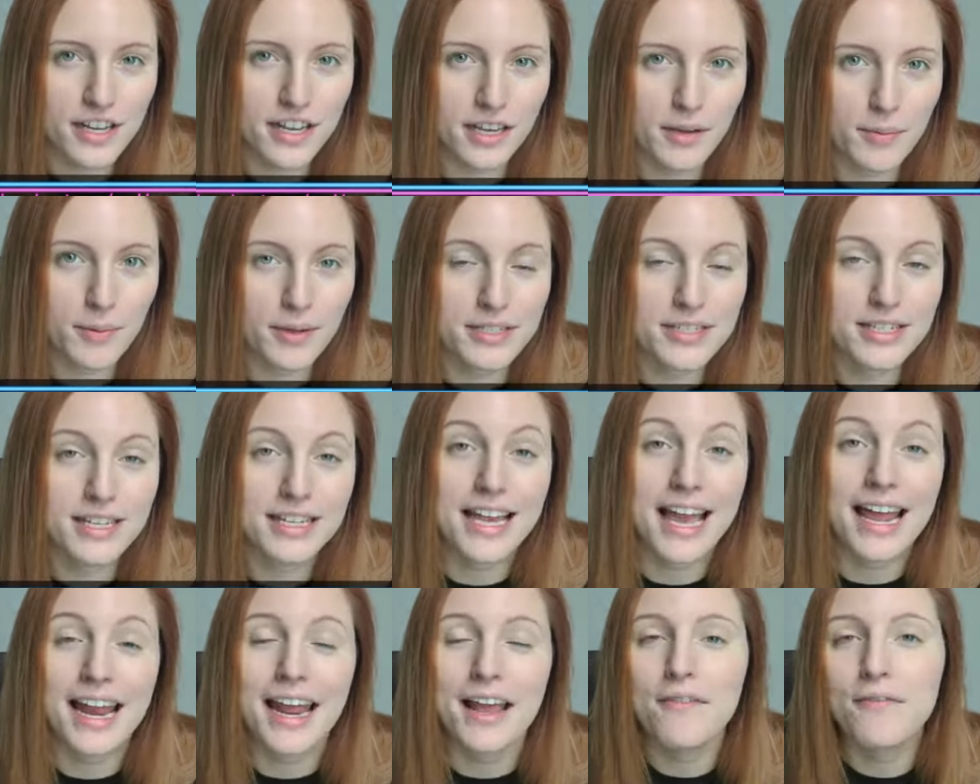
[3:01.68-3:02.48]
geekbuzz
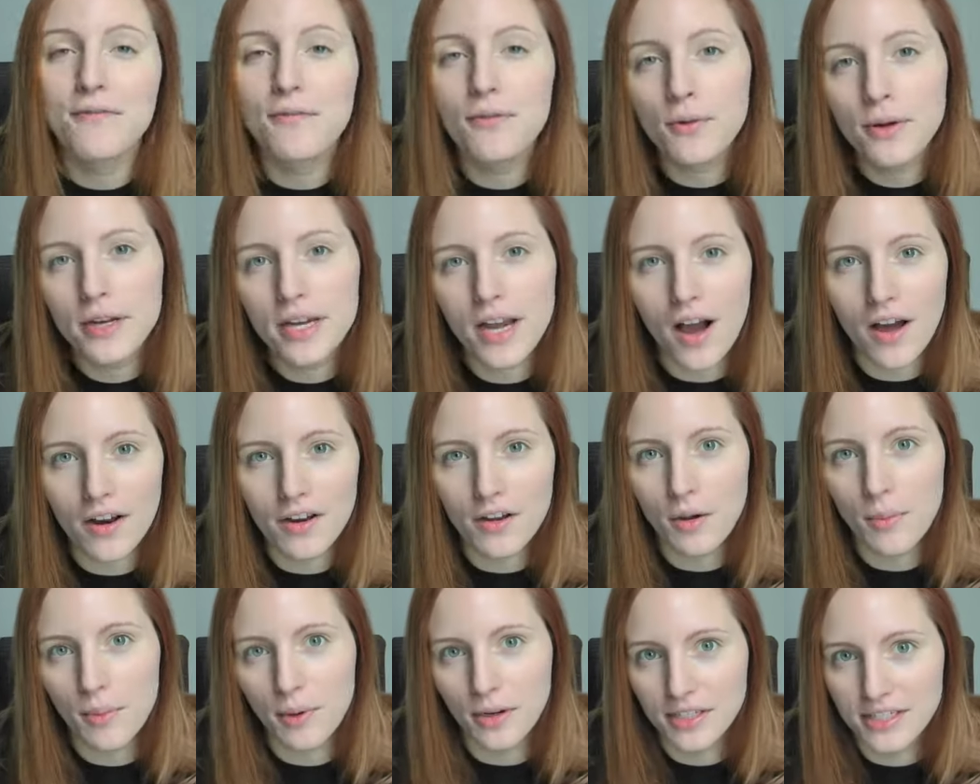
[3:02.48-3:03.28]
to get a free
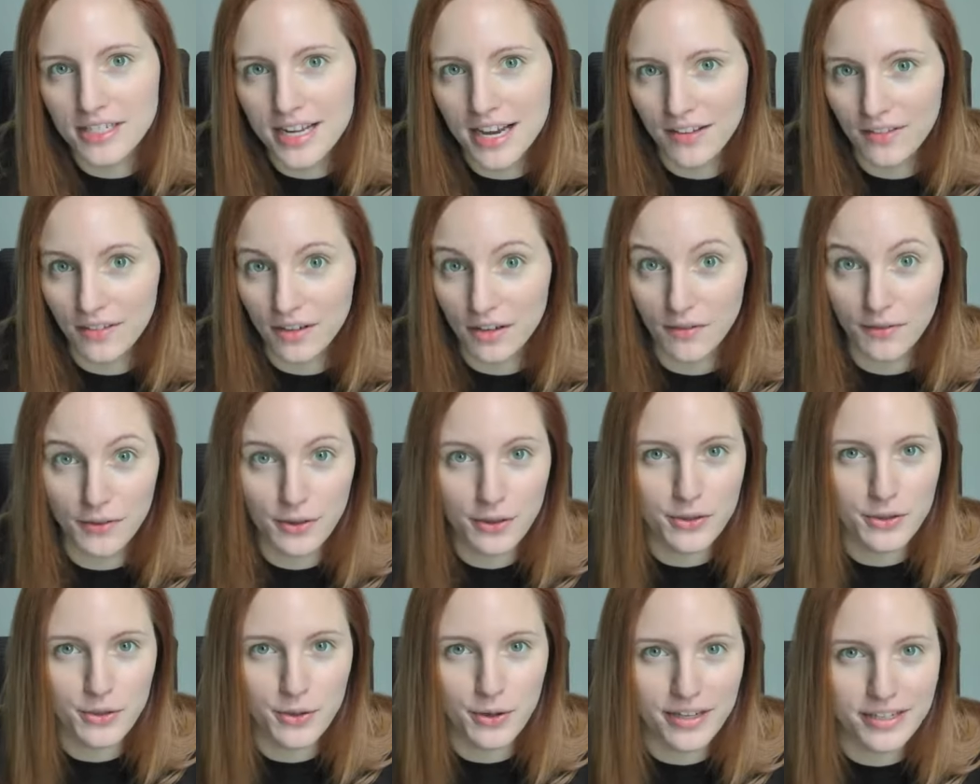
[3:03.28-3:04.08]
audiobook download
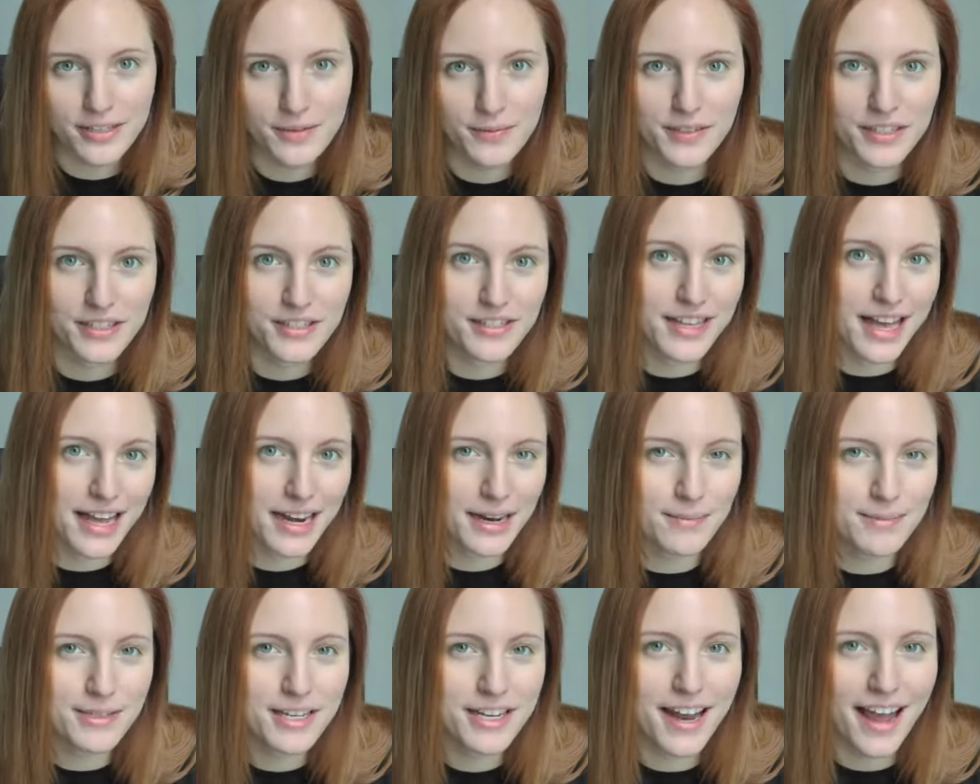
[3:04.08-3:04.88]
of your choice when you
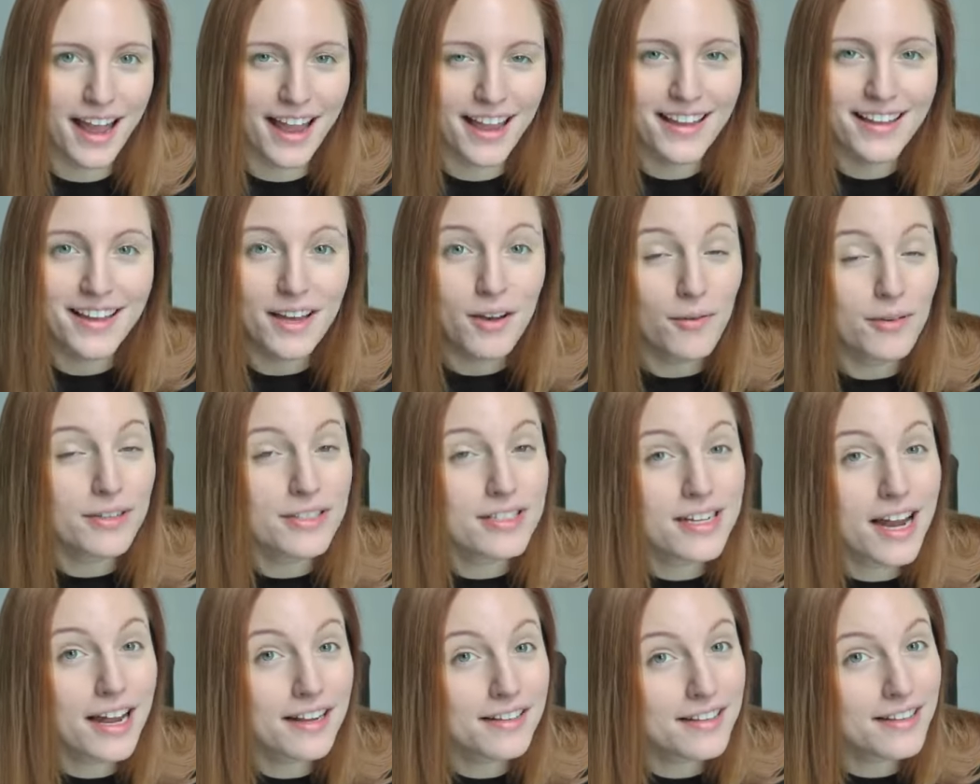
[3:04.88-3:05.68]
sign up today.
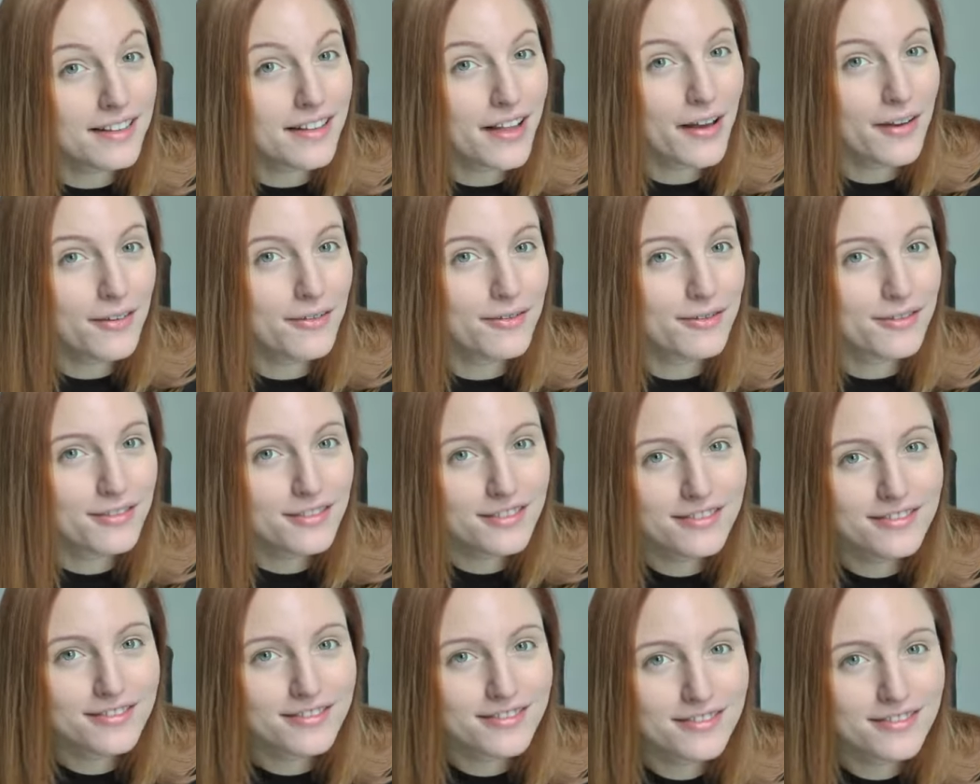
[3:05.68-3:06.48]
What's not to love?